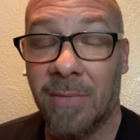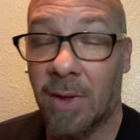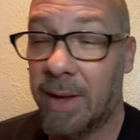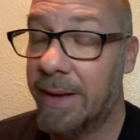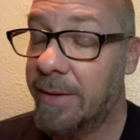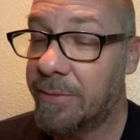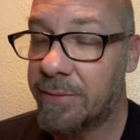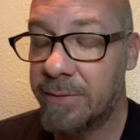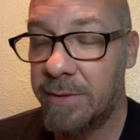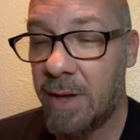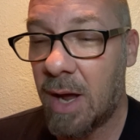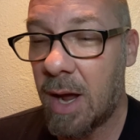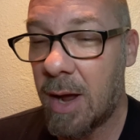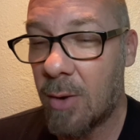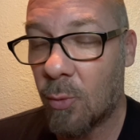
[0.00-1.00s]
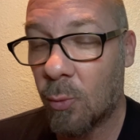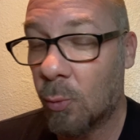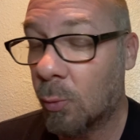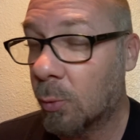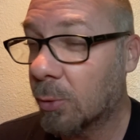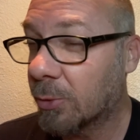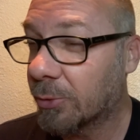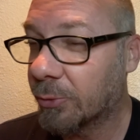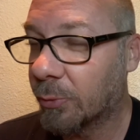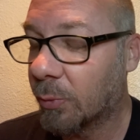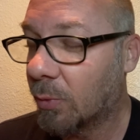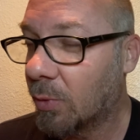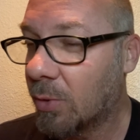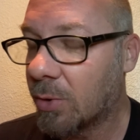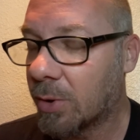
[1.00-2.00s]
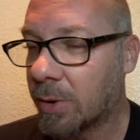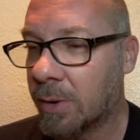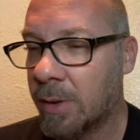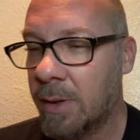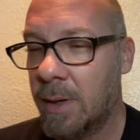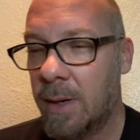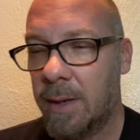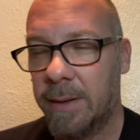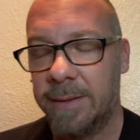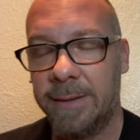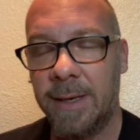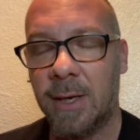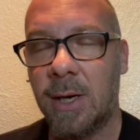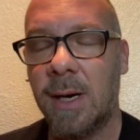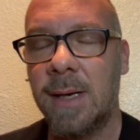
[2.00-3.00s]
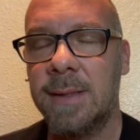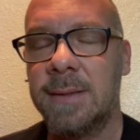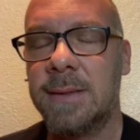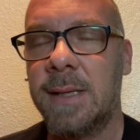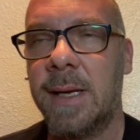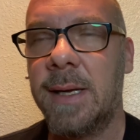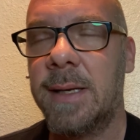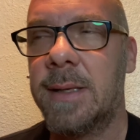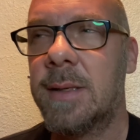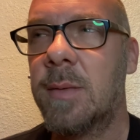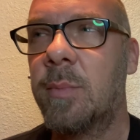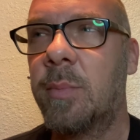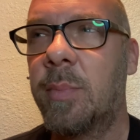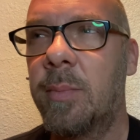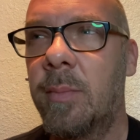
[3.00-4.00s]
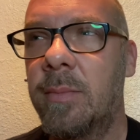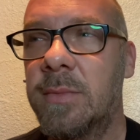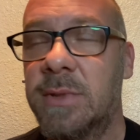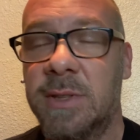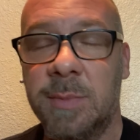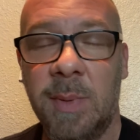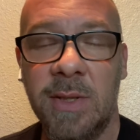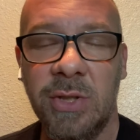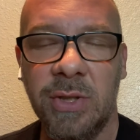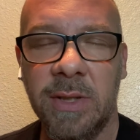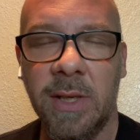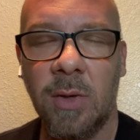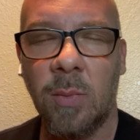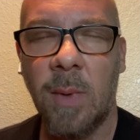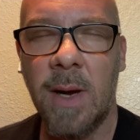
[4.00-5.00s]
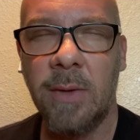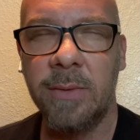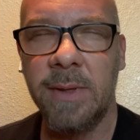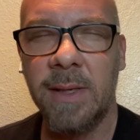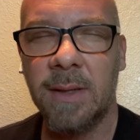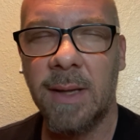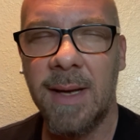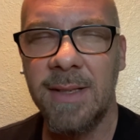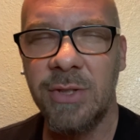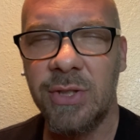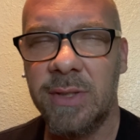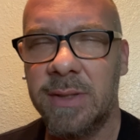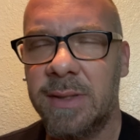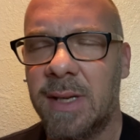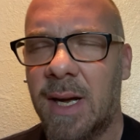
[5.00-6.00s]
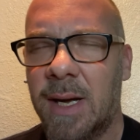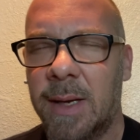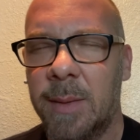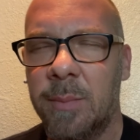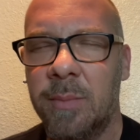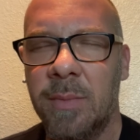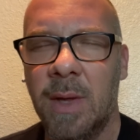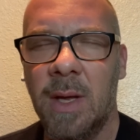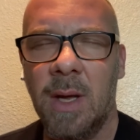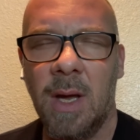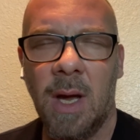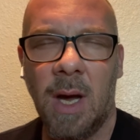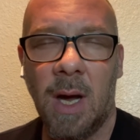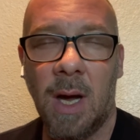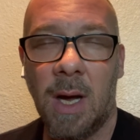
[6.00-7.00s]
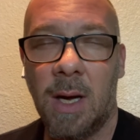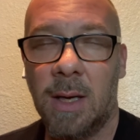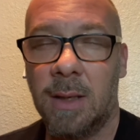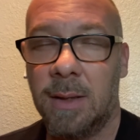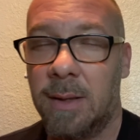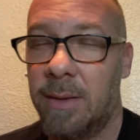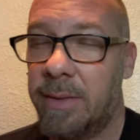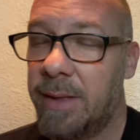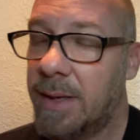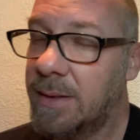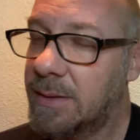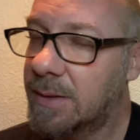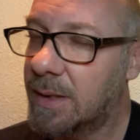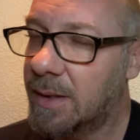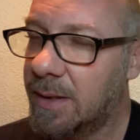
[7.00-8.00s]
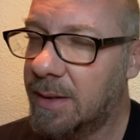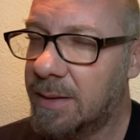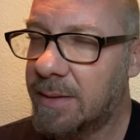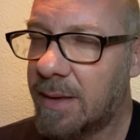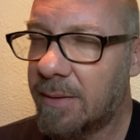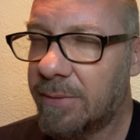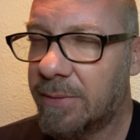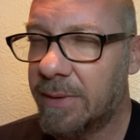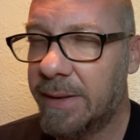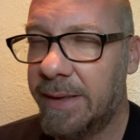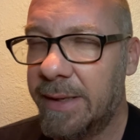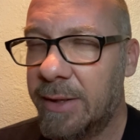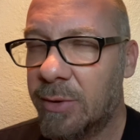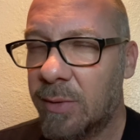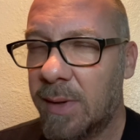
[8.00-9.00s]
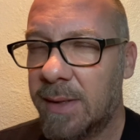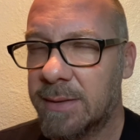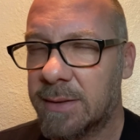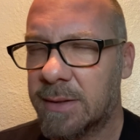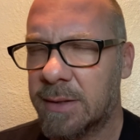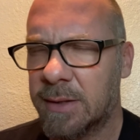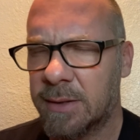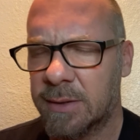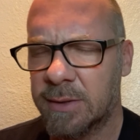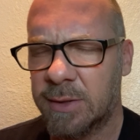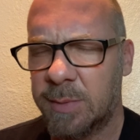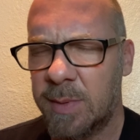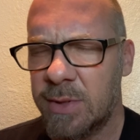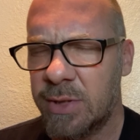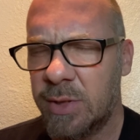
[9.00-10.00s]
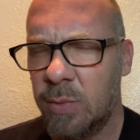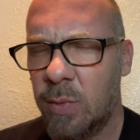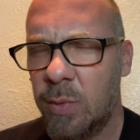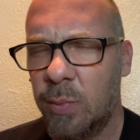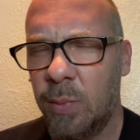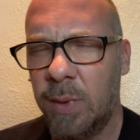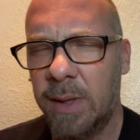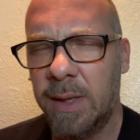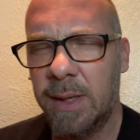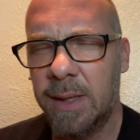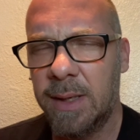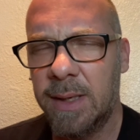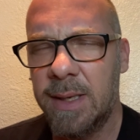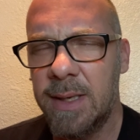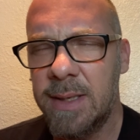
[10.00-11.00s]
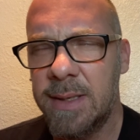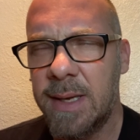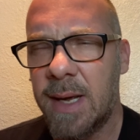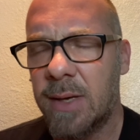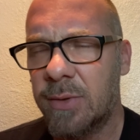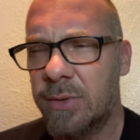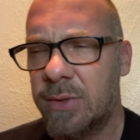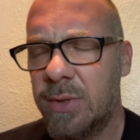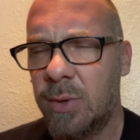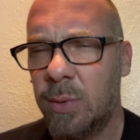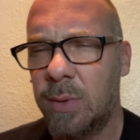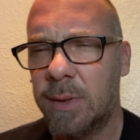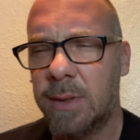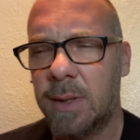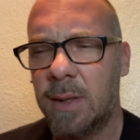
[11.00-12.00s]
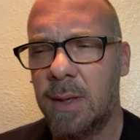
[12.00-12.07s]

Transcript: If not world war, dare I say it, especially around the election time. Things could get definitely interesting, especially when we get down to it.